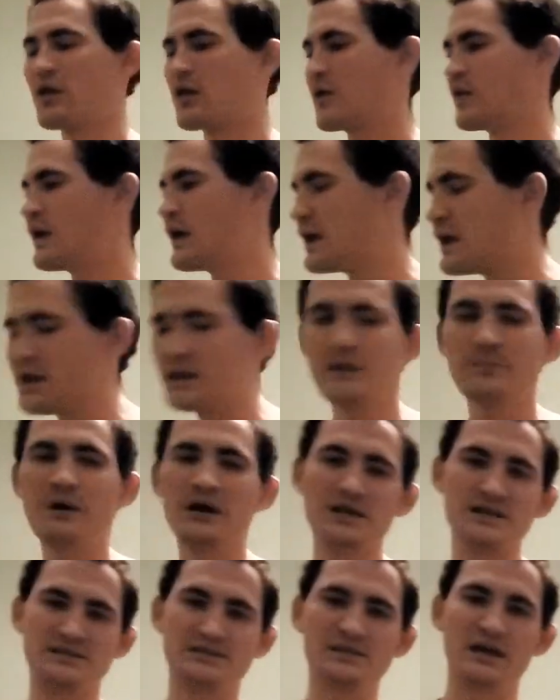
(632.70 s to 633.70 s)
that
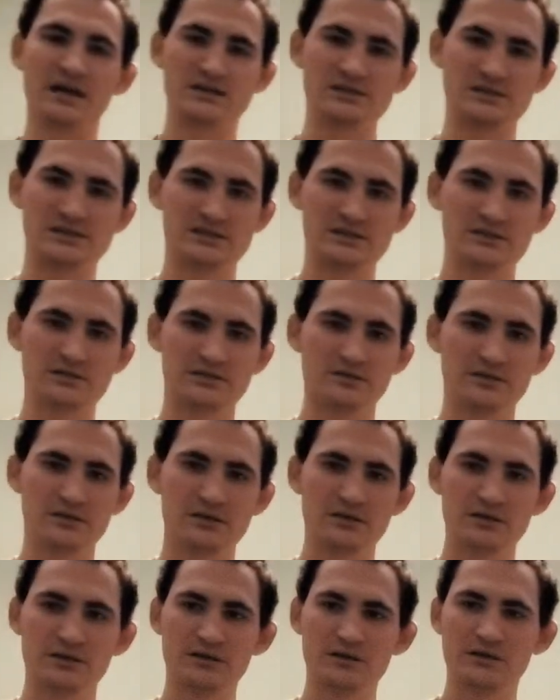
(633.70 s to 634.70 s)
anybody says.
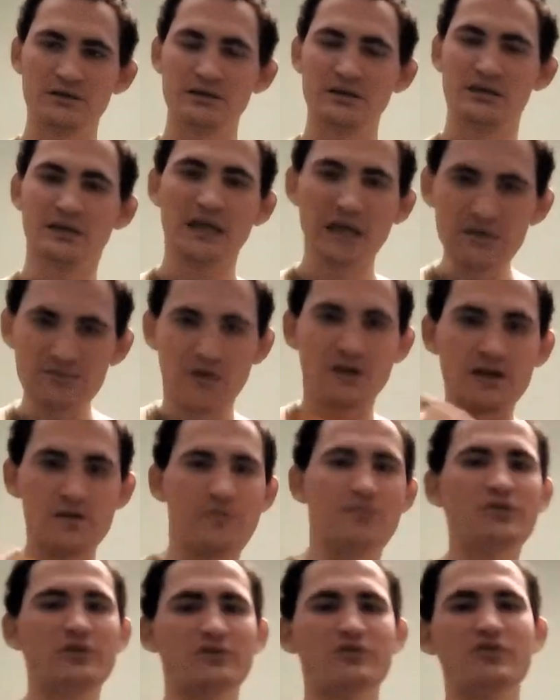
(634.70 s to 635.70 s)
Even
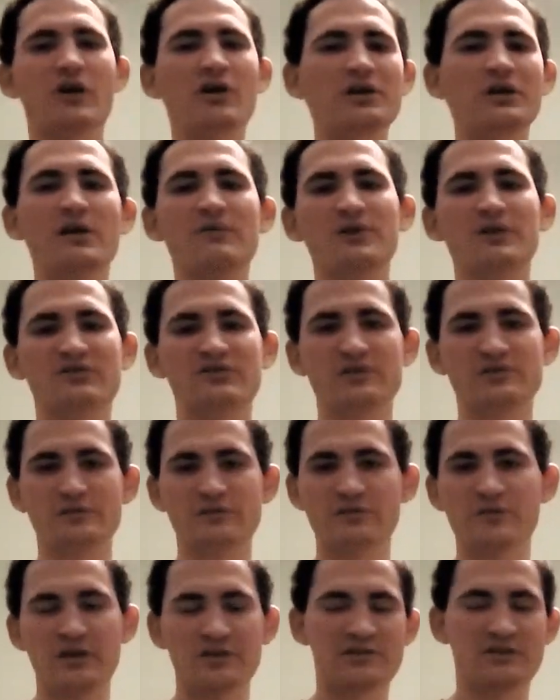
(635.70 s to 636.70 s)
if there's hard evidence in their
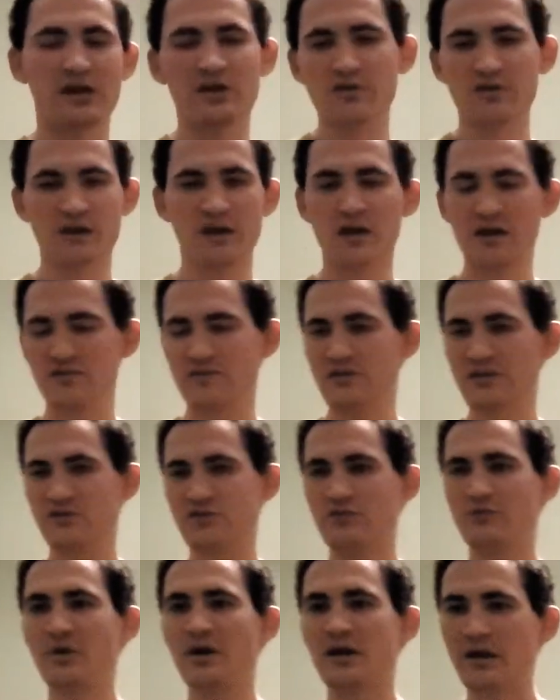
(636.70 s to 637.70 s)
face, and I know I kind of said this
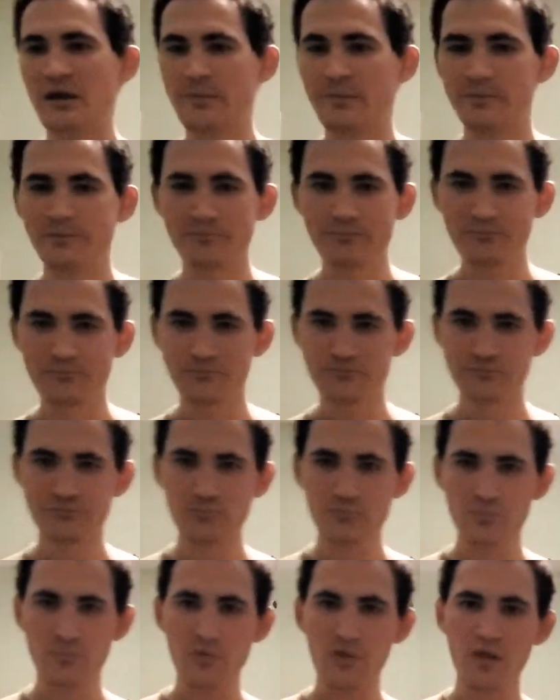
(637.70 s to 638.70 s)
already,
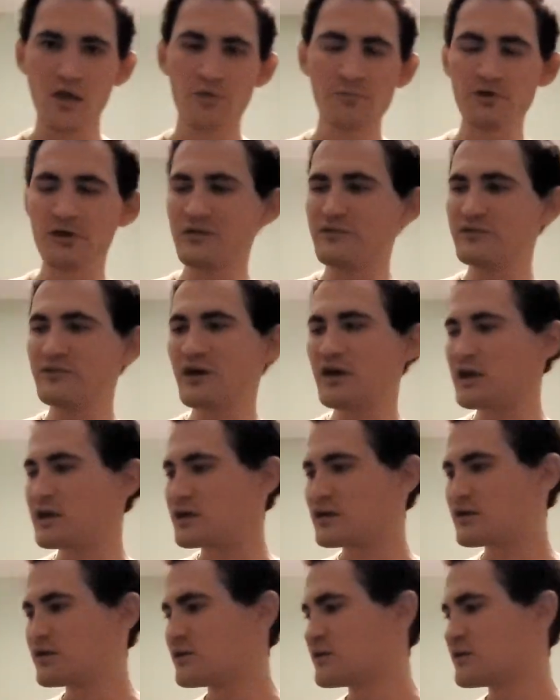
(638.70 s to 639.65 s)
but it's like,